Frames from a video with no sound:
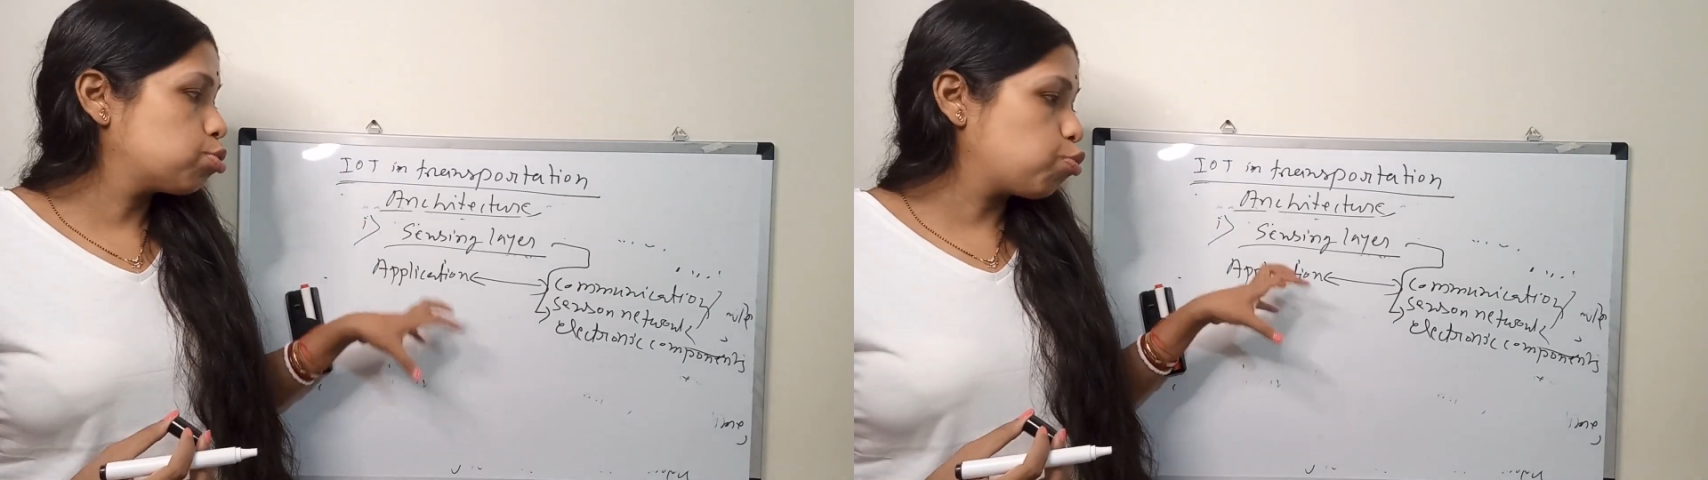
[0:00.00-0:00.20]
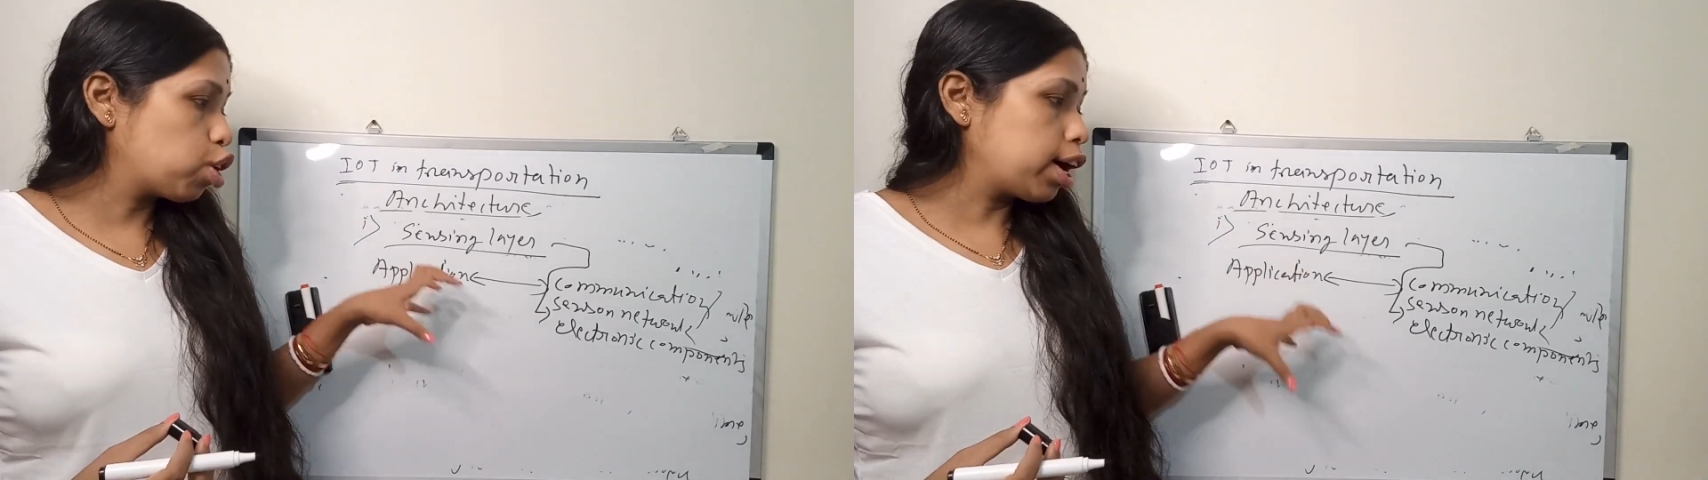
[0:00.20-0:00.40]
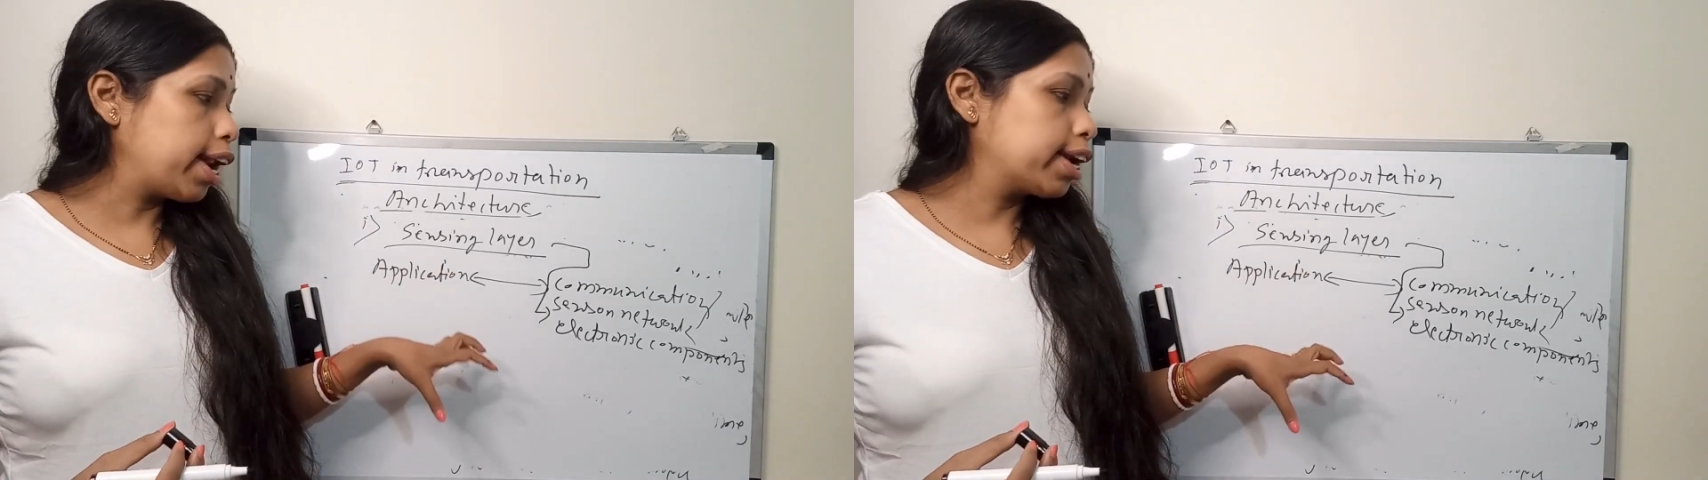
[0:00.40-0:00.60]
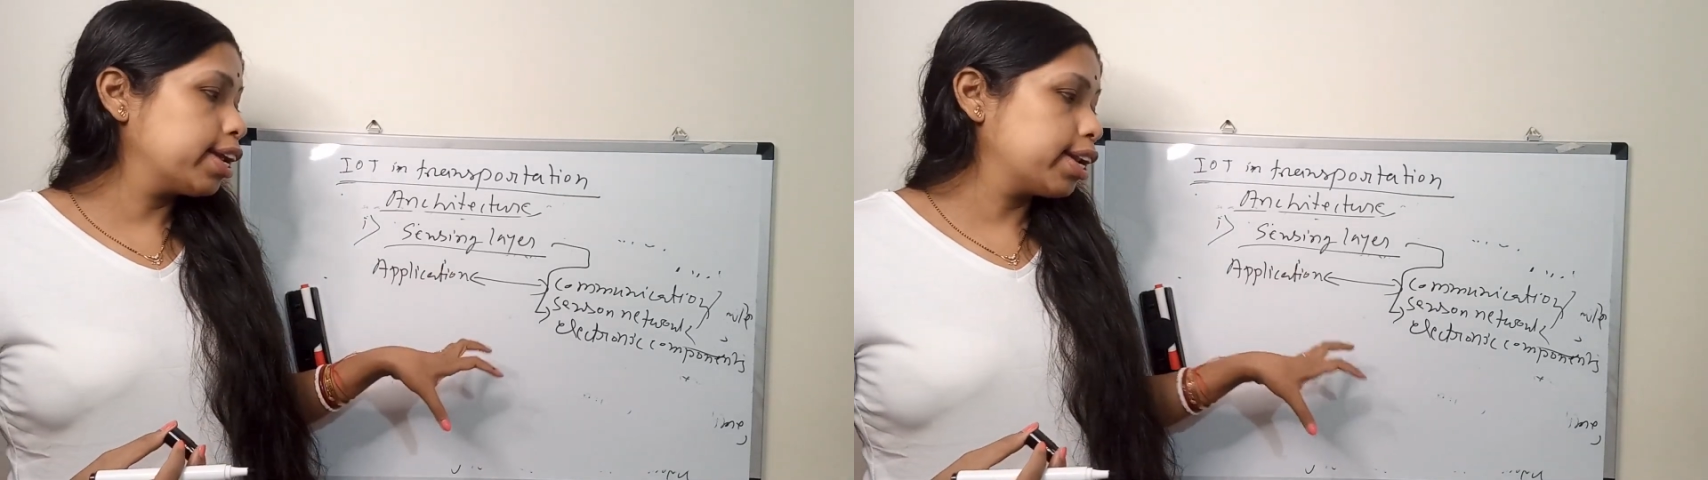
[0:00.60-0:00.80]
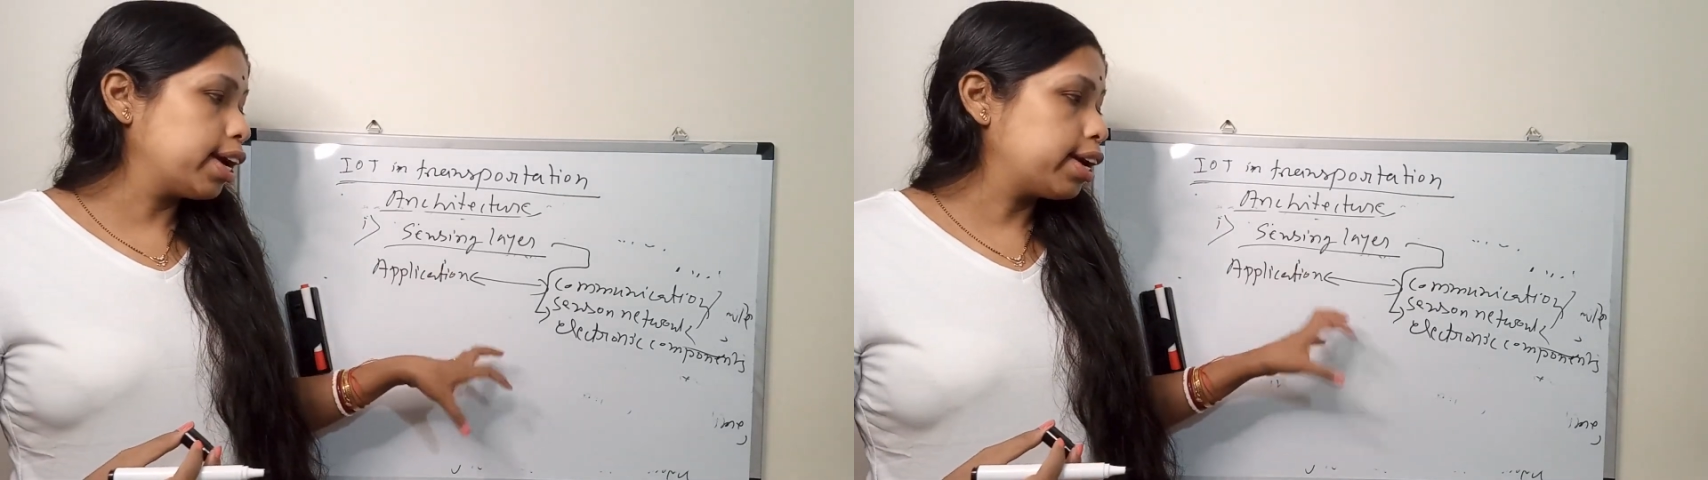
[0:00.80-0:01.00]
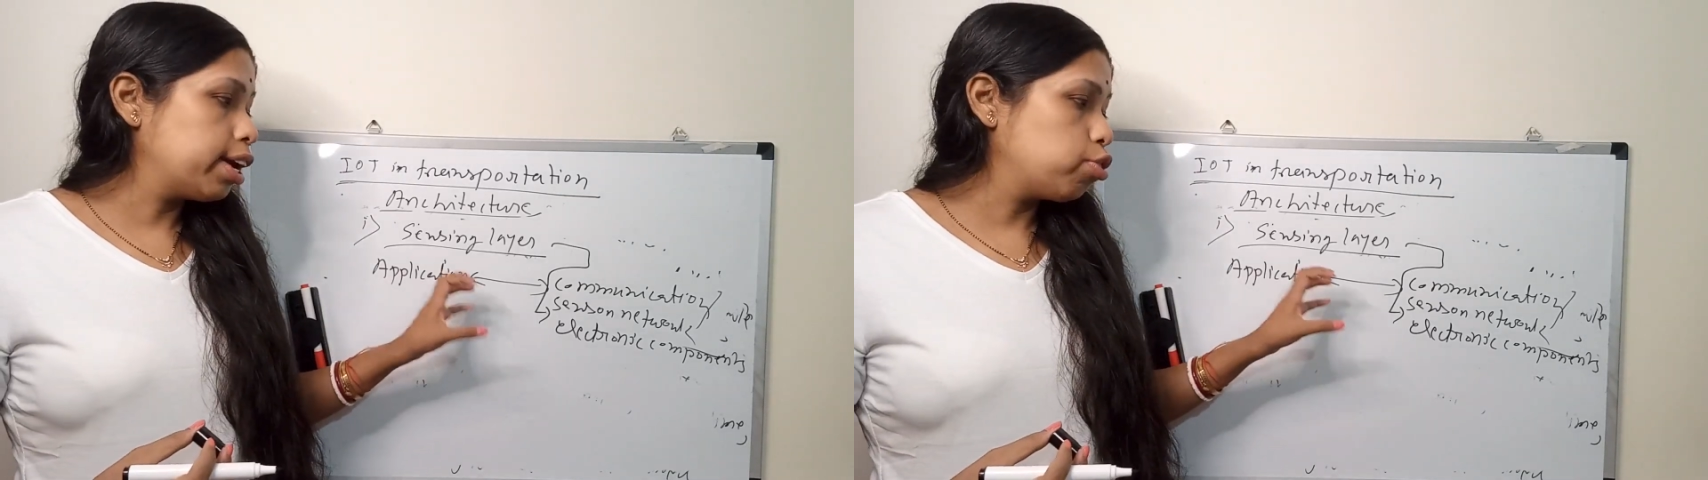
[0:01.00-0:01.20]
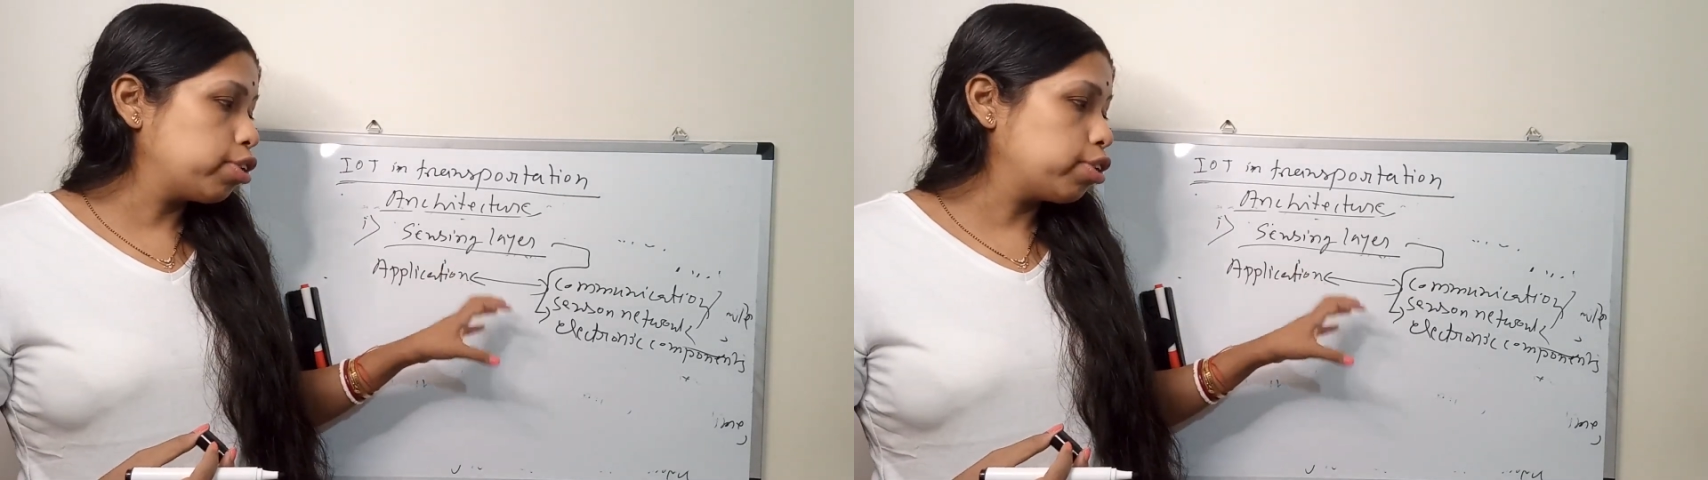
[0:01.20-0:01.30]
so for collecting data,